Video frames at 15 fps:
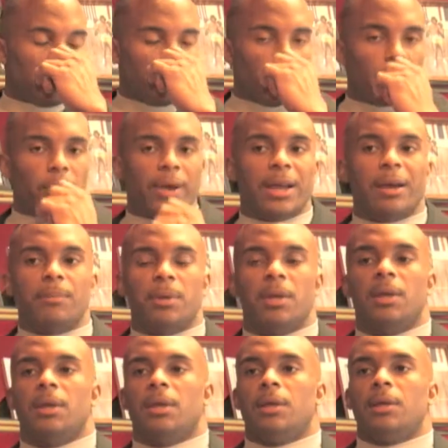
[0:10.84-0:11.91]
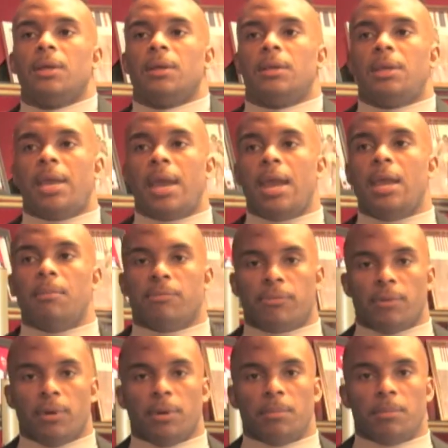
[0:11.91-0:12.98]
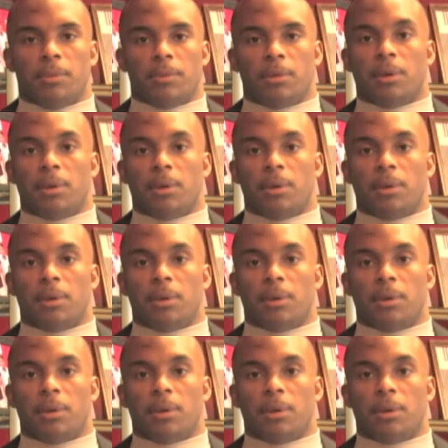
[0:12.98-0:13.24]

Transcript: program came from